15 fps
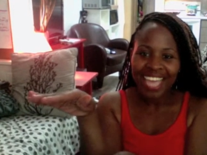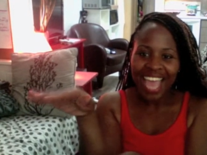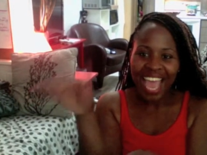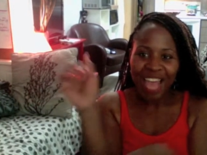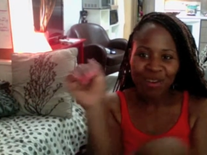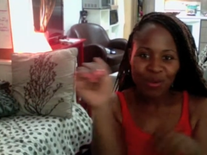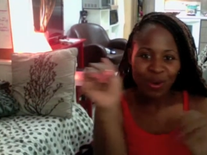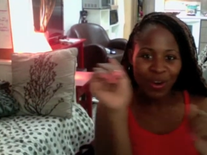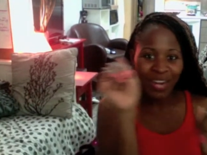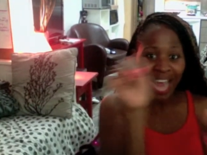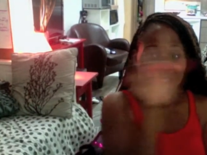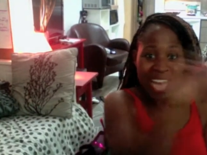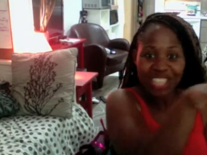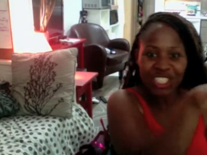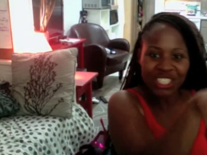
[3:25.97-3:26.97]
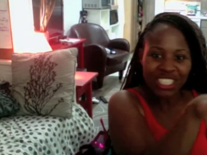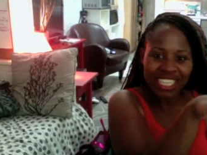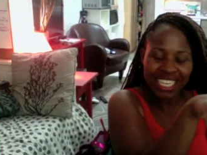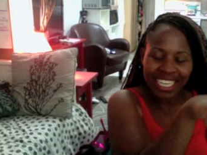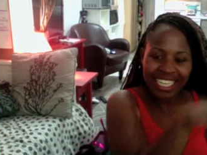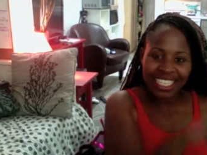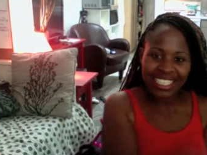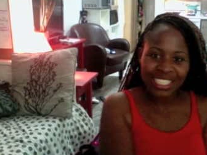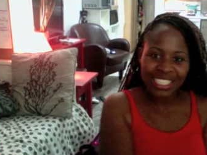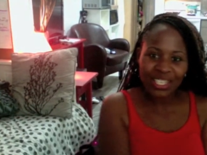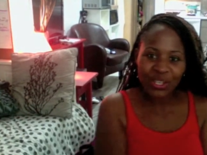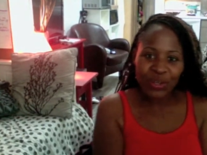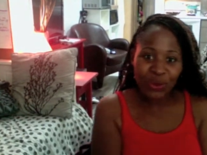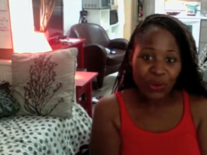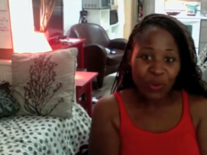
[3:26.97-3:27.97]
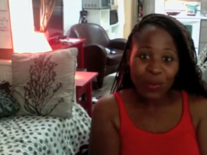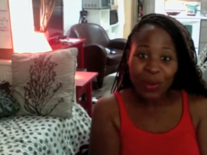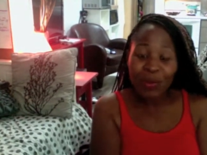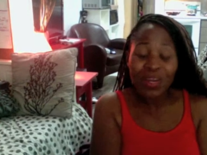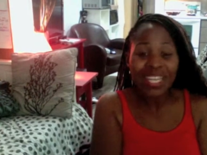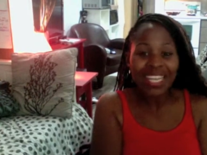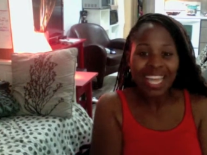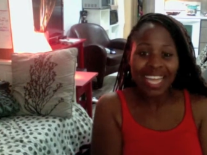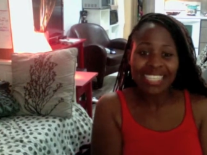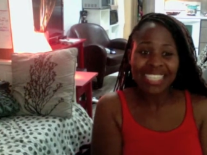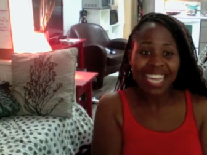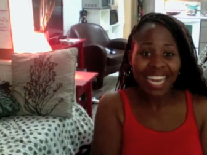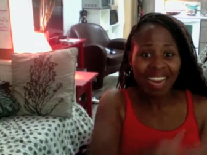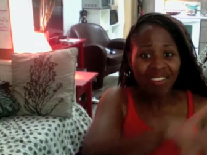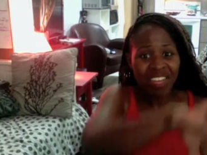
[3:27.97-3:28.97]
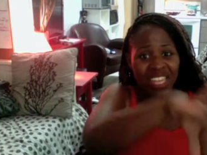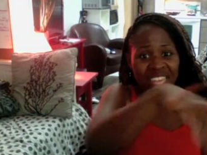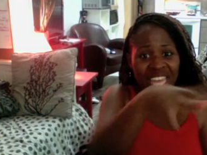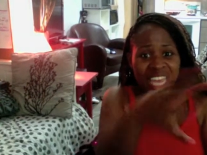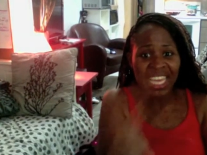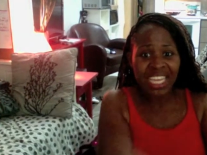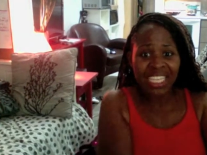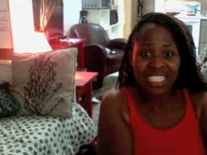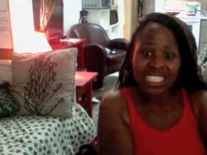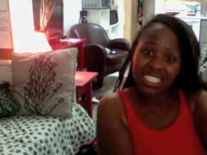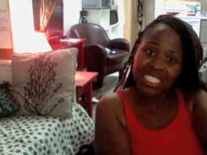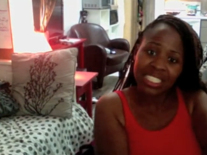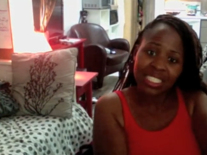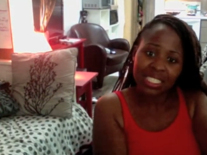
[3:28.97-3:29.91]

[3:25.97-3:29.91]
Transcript: and where it actually is, we realize that everything is